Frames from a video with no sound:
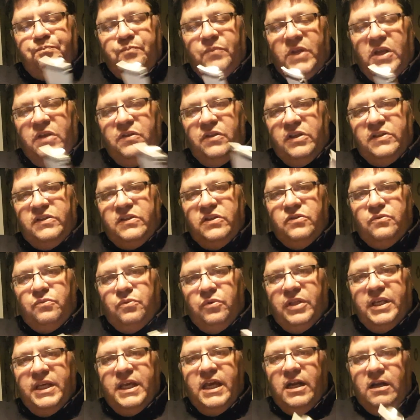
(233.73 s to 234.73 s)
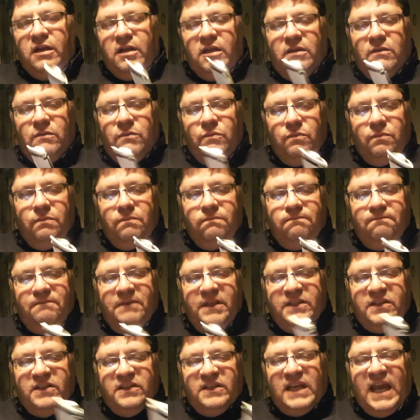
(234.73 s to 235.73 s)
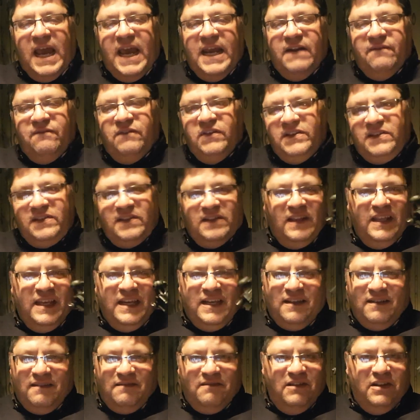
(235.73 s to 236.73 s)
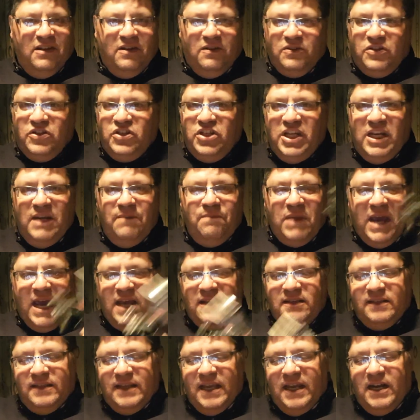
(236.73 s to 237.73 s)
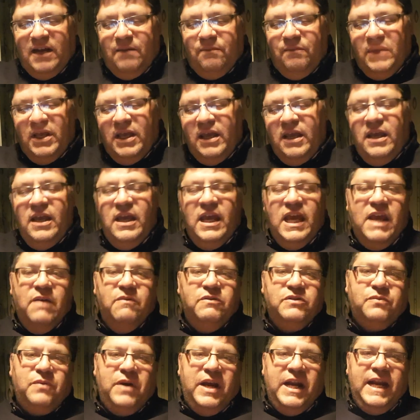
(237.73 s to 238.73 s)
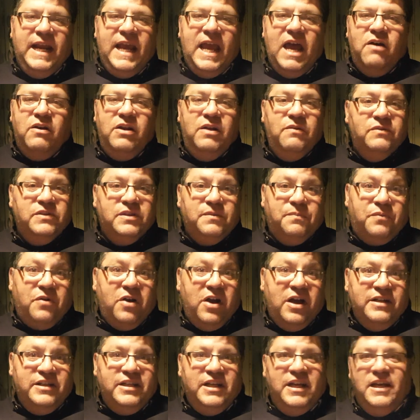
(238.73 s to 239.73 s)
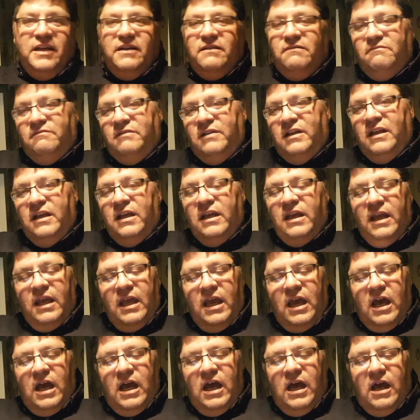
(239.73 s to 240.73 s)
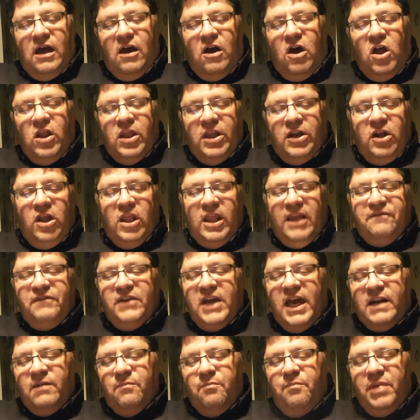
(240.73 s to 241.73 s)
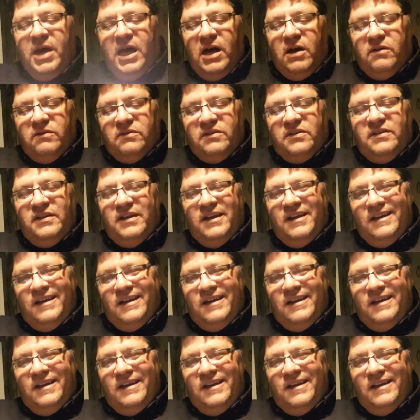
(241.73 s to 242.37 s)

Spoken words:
this is really gonna, this is kind of a slick little cheap ass setup. It was raining out, it was a project. All in all, I've got about